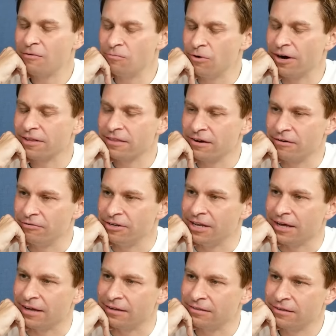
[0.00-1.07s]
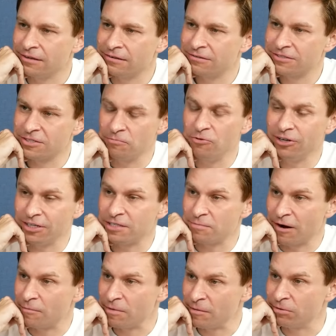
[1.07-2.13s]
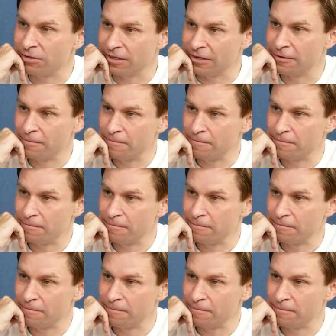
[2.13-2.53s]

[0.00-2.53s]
work there every day. There's some really smart people there.